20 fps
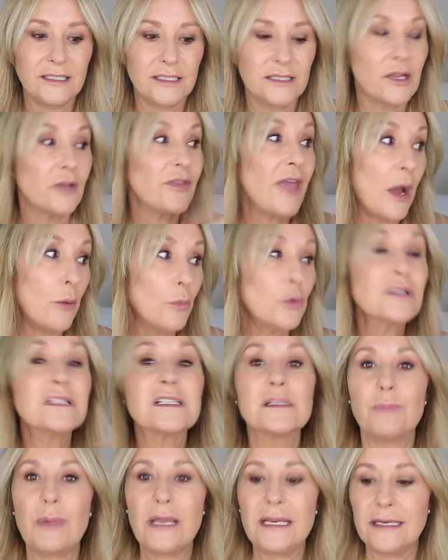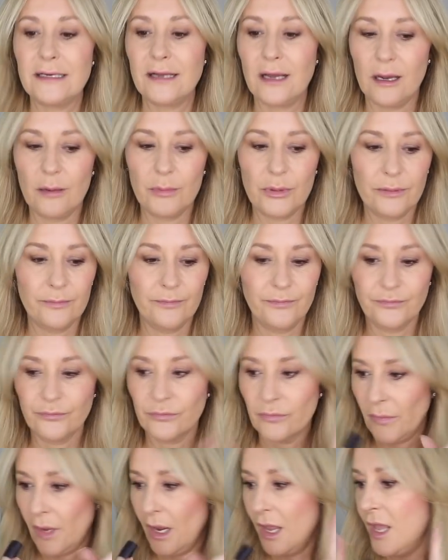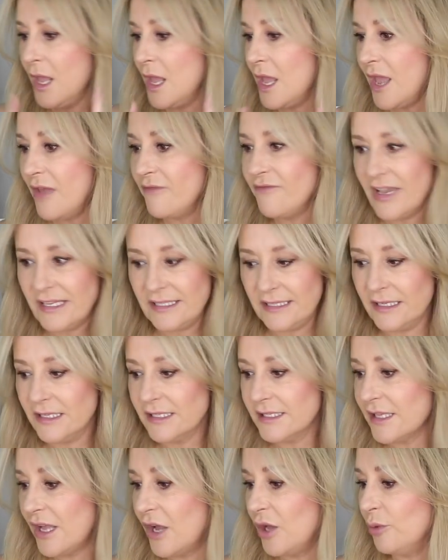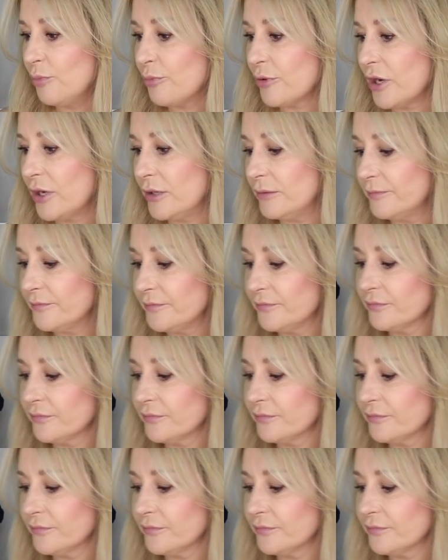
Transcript: So that will speed it up. Invest in a StylPro.